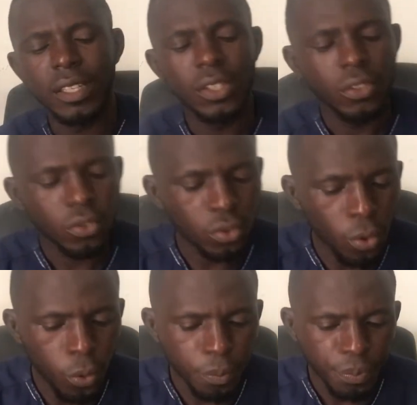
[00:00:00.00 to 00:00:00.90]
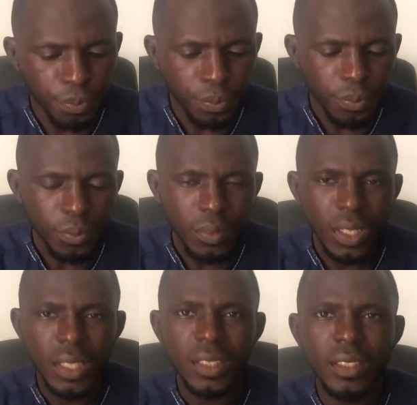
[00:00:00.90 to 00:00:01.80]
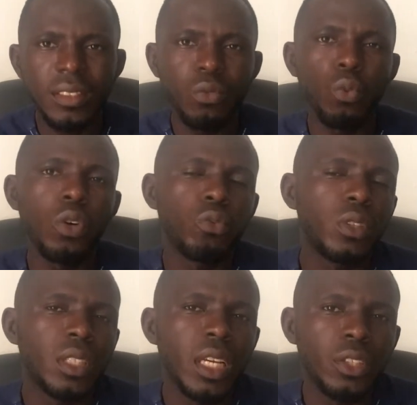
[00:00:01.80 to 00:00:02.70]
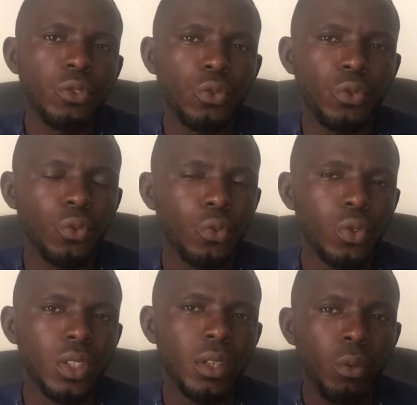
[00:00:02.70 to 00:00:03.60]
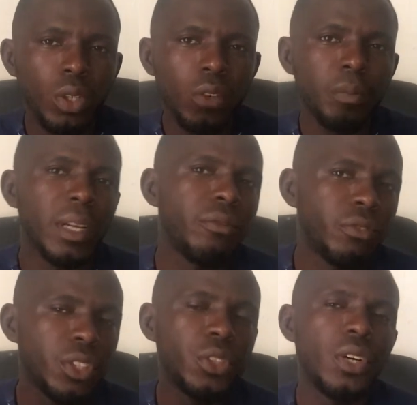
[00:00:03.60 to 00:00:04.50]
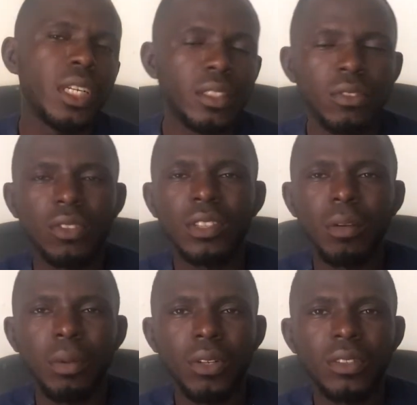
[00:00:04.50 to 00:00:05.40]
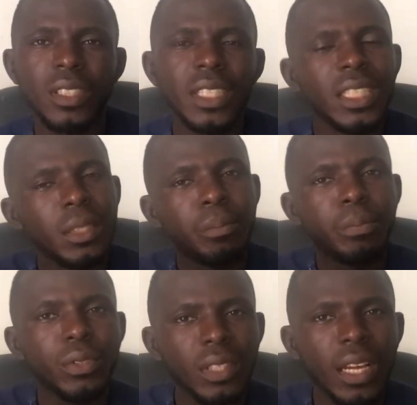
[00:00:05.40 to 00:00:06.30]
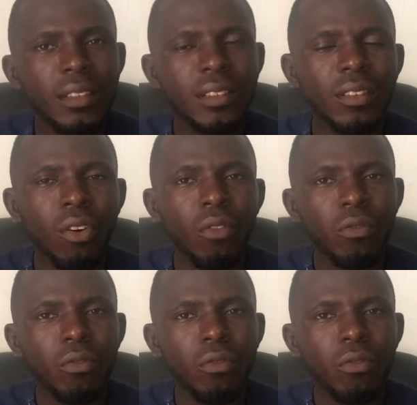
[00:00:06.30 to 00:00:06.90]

So this is what will take you to one of my video I discuss about importance of